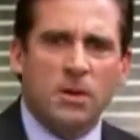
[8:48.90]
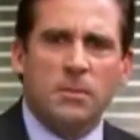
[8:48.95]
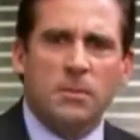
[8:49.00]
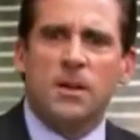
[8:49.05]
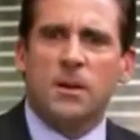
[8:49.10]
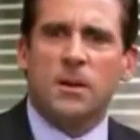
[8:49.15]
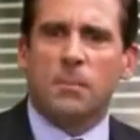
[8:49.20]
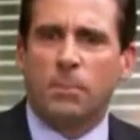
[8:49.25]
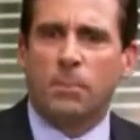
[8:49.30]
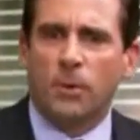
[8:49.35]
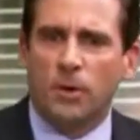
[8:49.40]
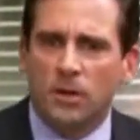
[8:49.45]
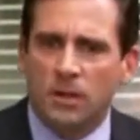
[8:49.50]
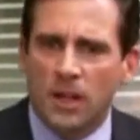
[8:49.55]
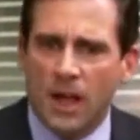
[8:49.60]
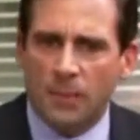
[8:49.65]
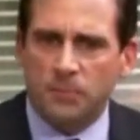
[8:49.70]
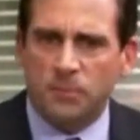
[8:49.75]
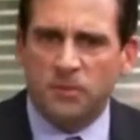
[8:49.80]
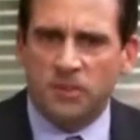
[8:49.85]
put them in a
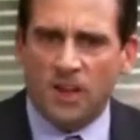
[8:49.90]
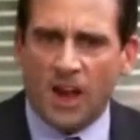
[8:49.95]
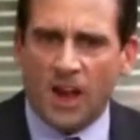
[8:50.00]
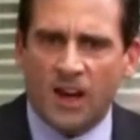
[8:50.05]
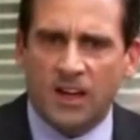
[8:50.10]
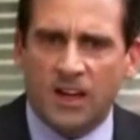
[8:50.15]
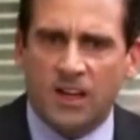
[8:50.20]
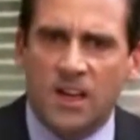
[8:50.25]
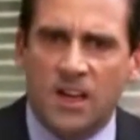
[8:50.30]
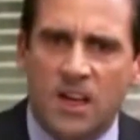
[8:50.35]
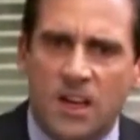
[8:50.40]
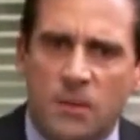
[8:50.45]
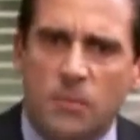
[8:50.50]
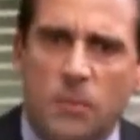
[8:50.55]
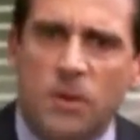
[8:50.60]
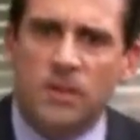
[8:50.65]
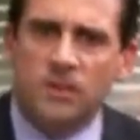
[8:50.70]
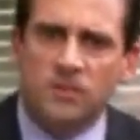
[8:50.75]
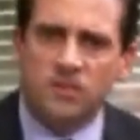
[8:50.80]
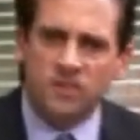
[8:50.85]
burlap sack, and hit them
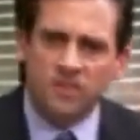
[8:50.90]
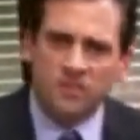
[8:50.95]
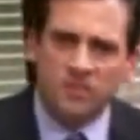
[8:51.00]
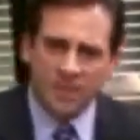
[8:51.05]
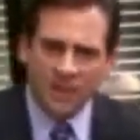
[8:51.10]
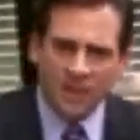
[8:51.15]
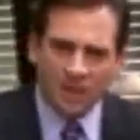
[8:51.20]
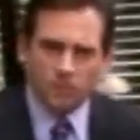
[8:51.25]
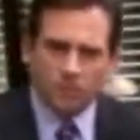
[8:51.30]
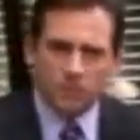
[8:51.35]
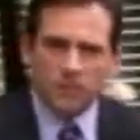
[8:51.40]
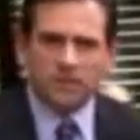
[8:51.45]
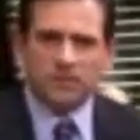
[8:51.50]
with a stick?